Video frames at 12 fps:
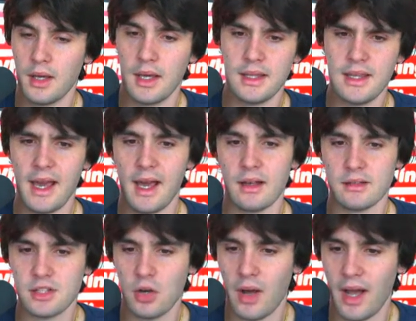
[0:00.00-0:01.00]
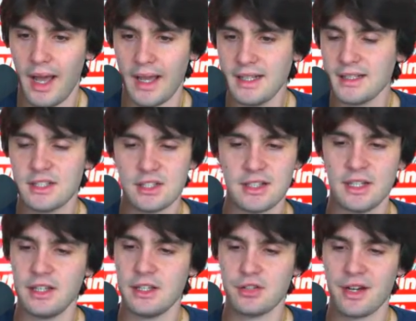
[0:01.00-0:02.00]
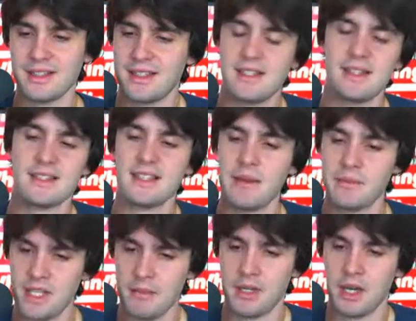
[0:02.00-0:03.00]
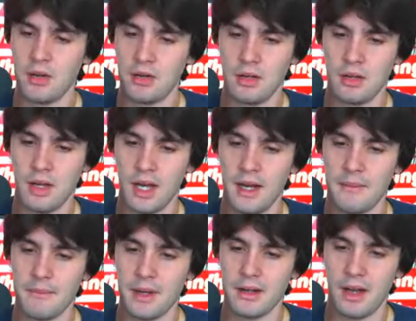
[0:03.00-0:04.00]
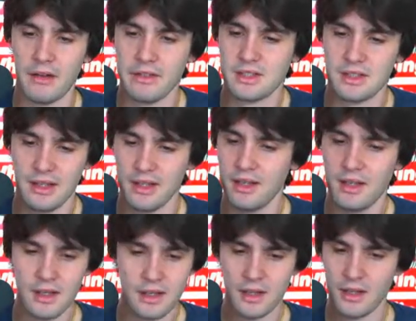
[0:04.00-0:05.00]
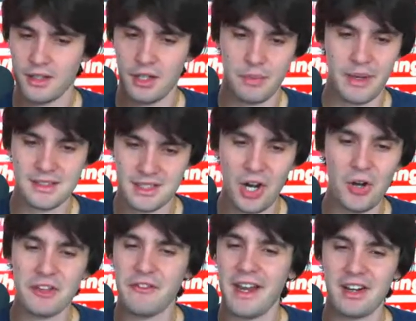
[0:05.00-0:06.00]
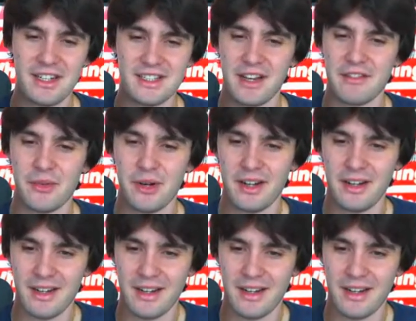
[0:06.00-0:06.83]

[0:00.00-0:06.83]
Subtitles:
Yeah, so I can just send you the address. It's in the same zip code, but obviously, you know, Pensacola varies everywhere.